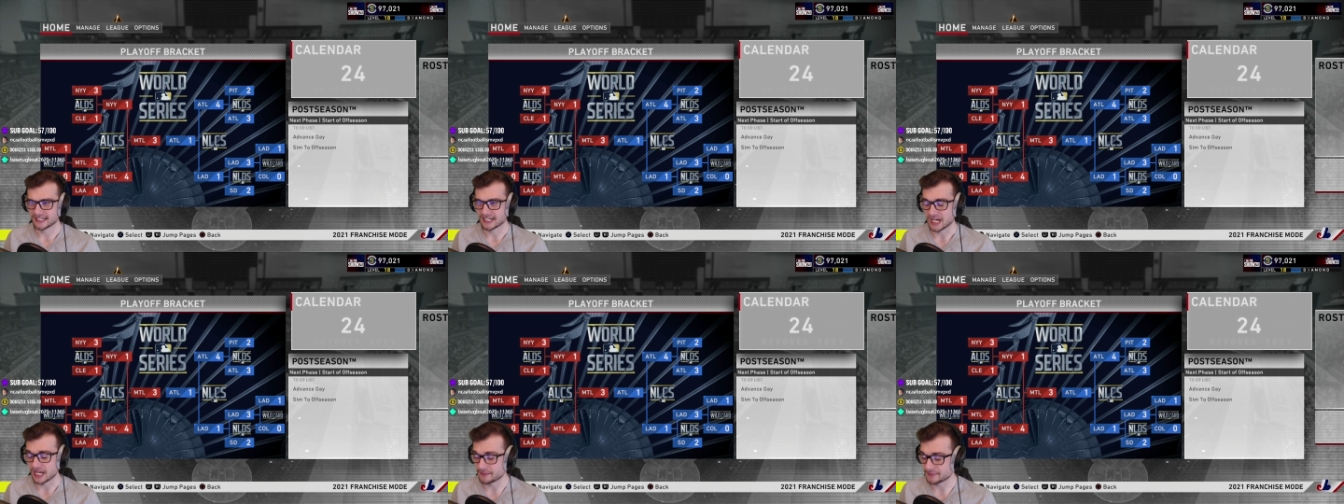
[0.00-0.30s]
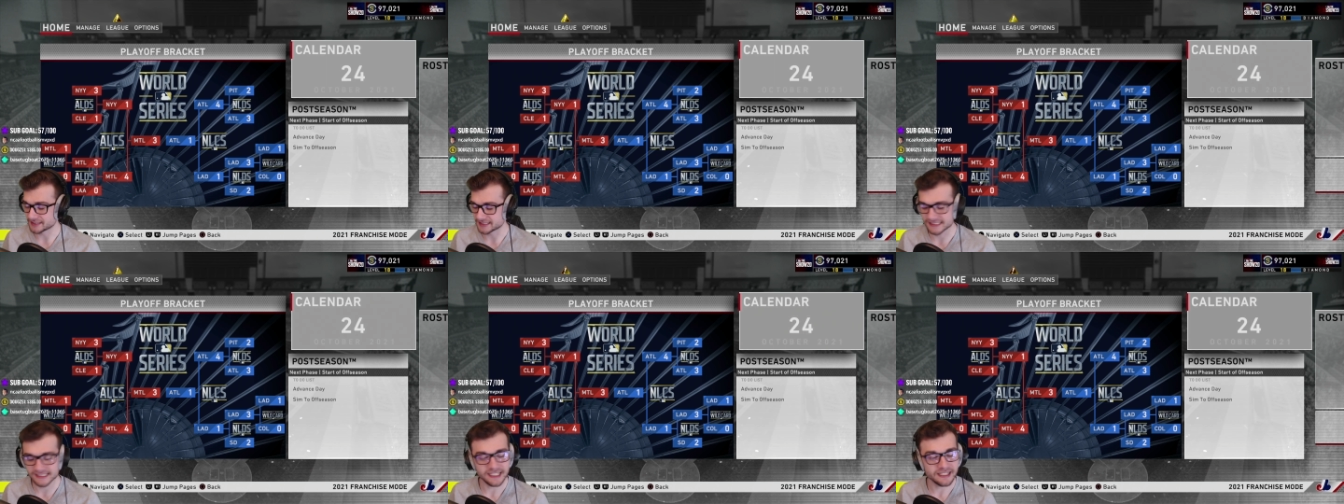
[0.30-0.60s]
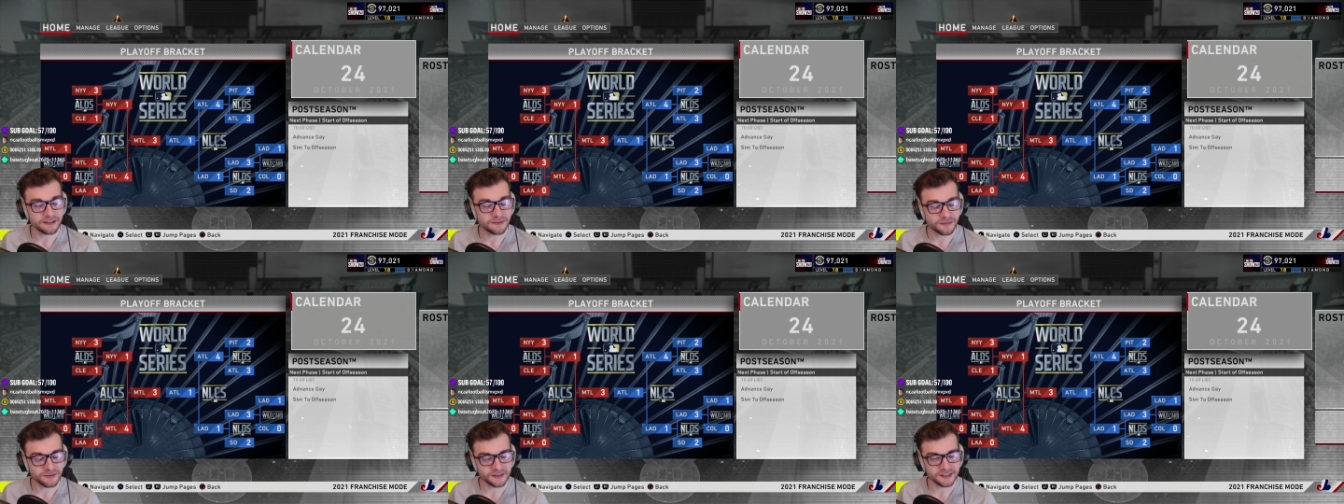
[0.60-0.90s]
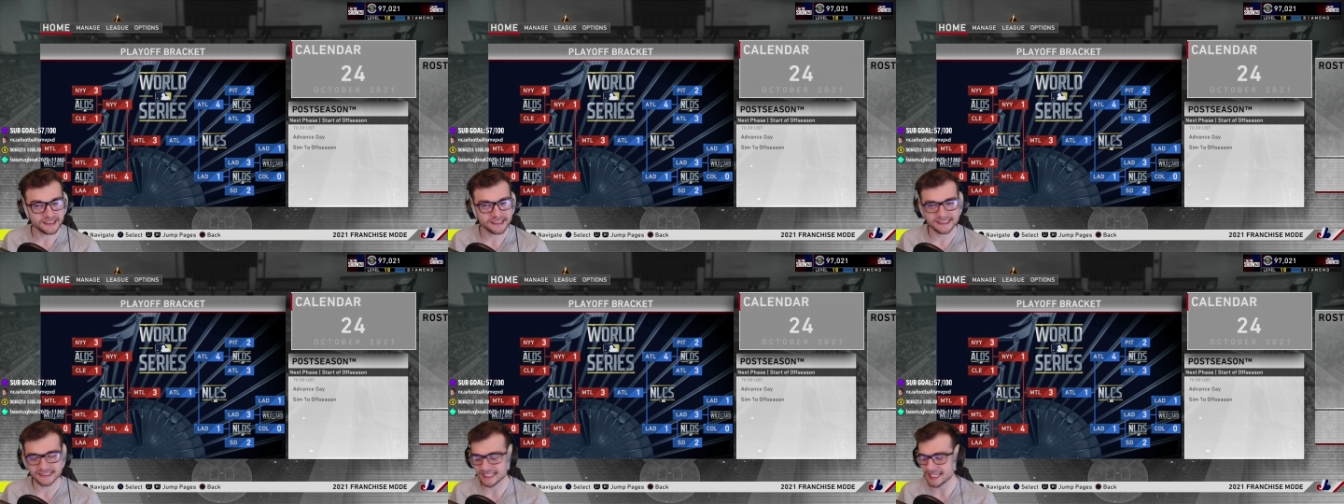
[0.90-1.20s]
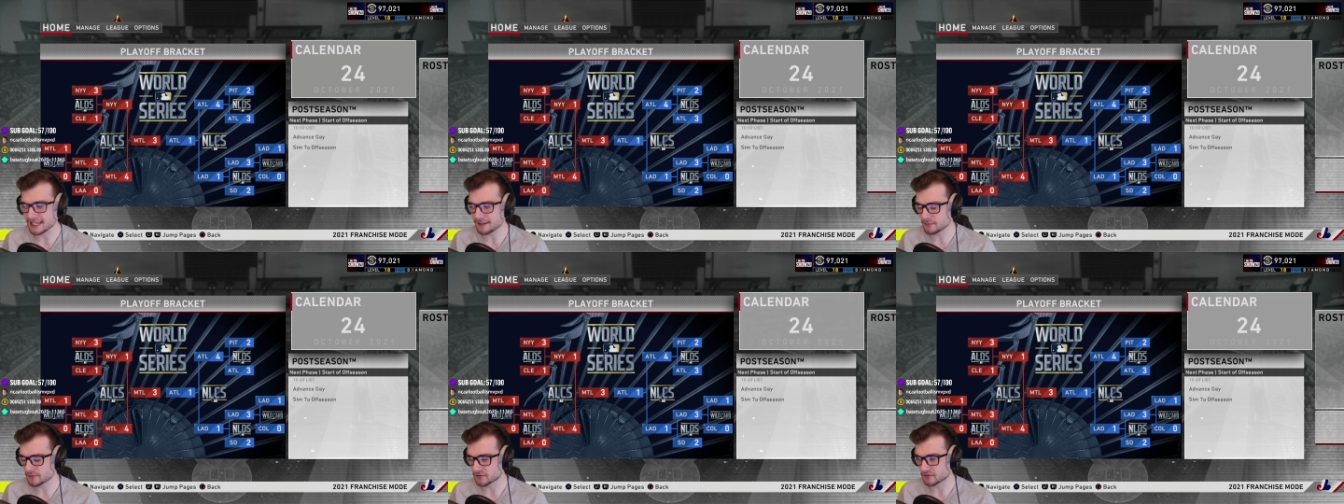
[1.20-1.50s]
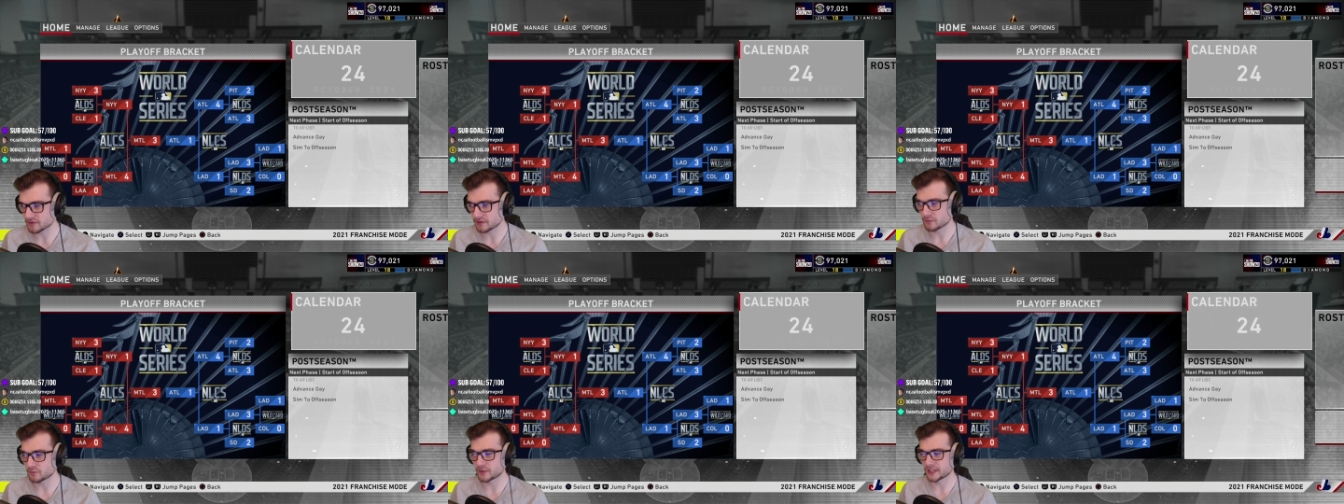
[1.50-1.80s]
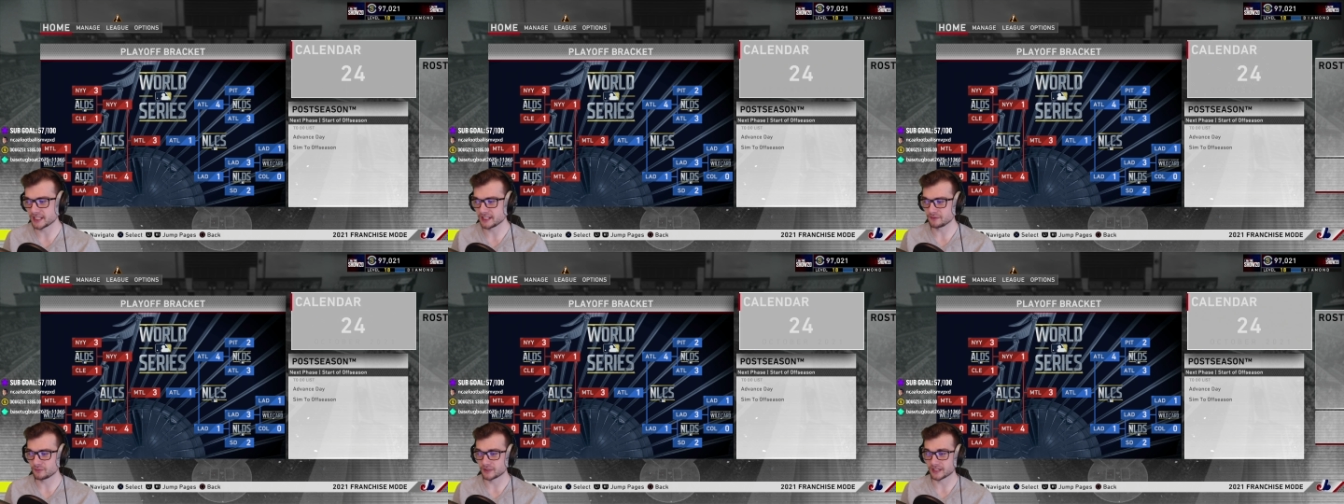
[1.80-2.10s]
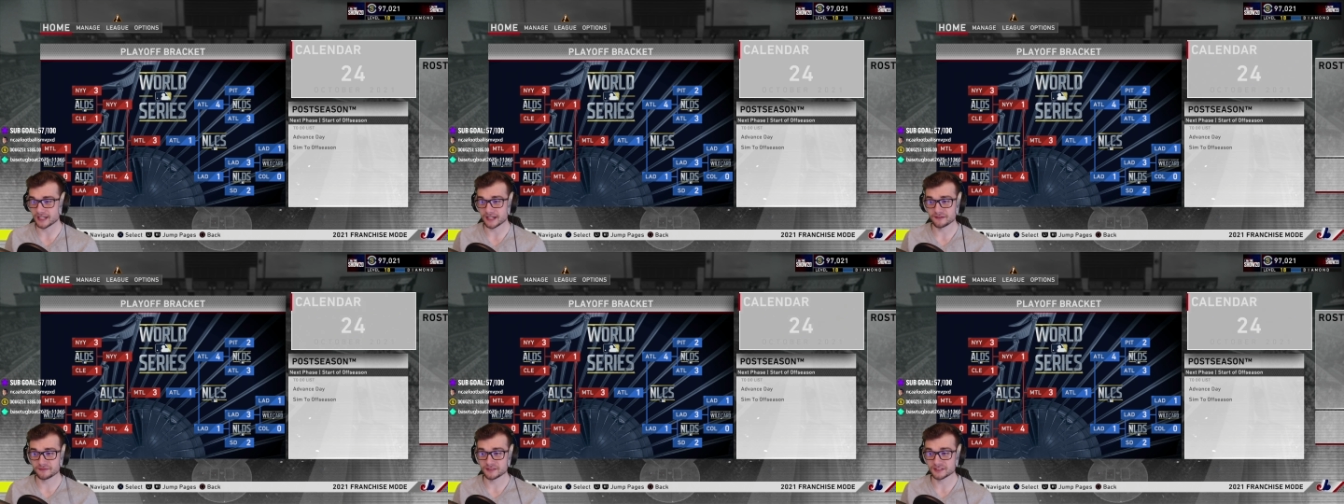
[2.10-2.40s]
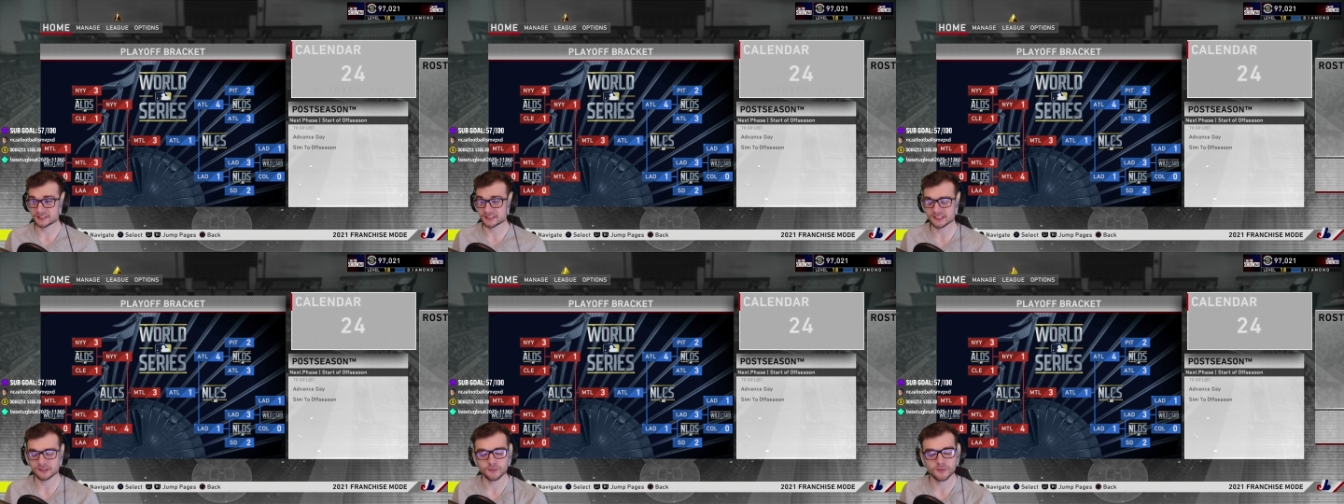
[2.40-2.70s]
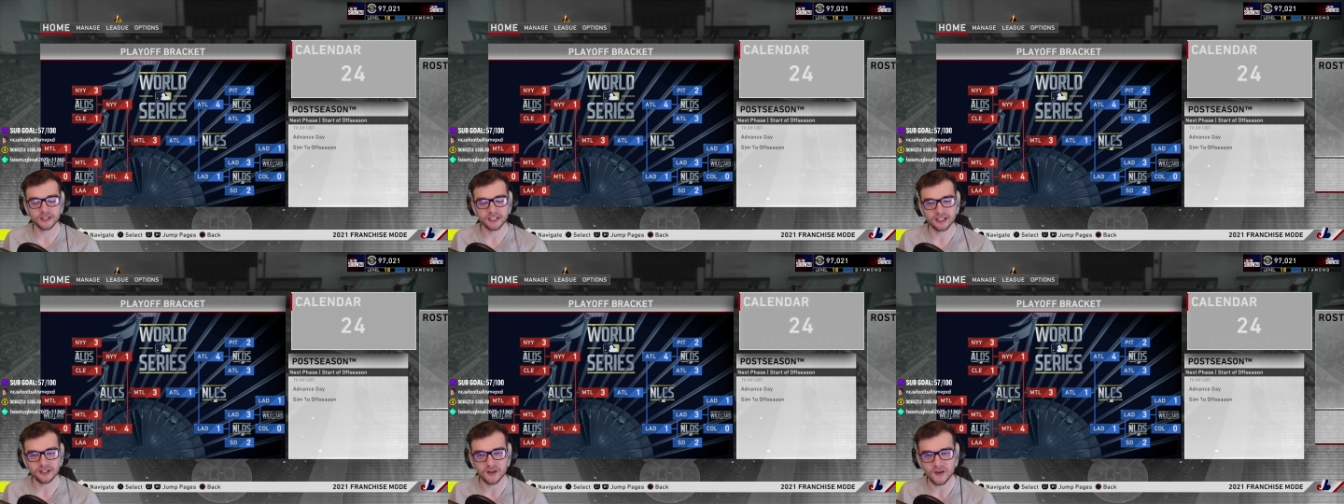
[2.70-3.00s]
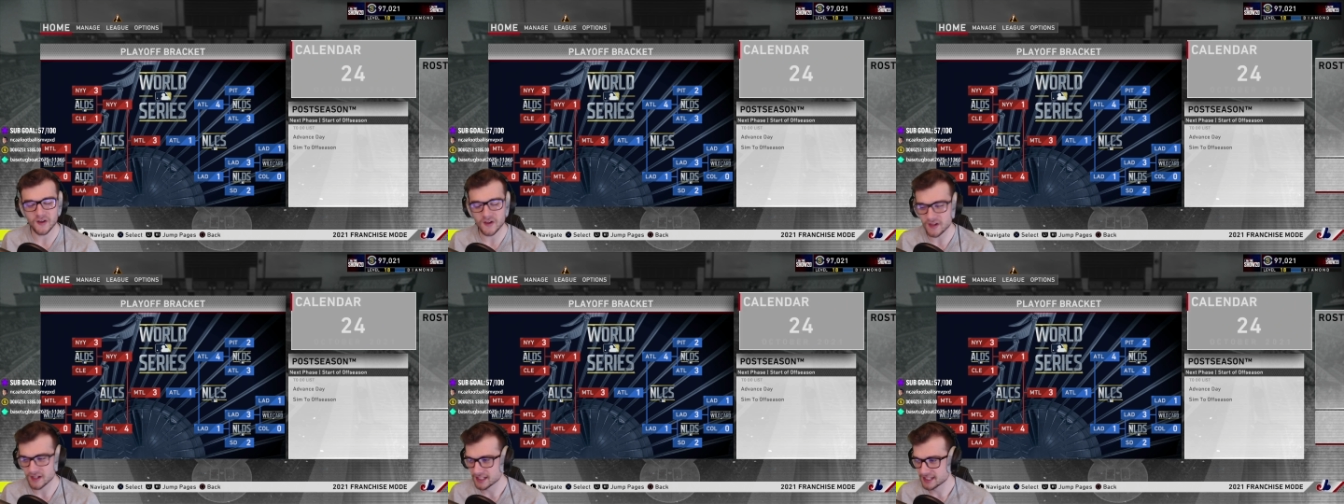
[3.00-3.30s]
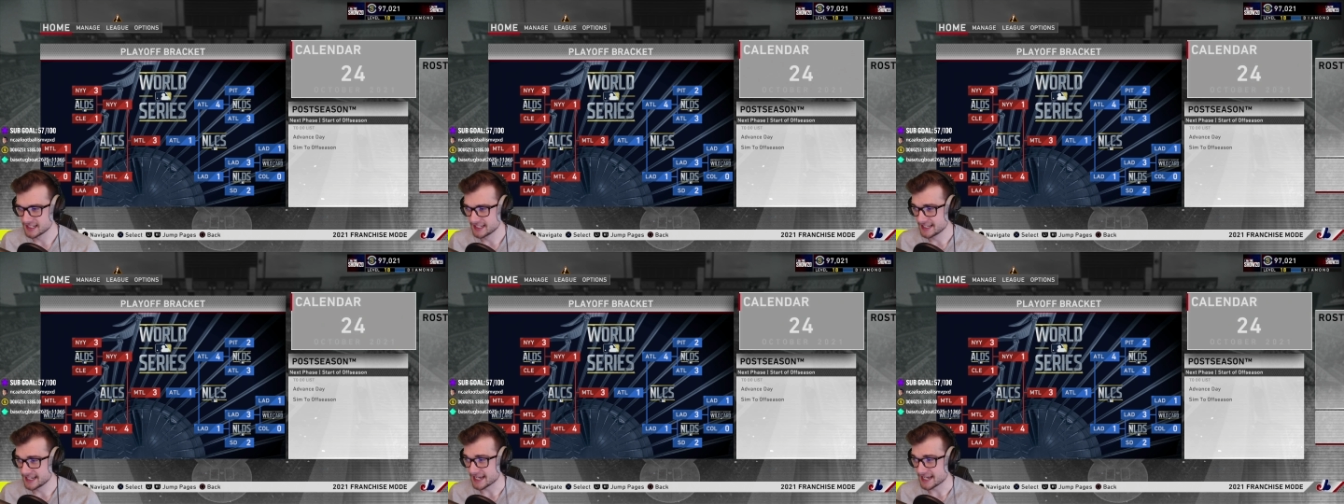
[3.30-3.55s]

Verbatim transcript: I'm excited for this game. If we win, we obviously win it all,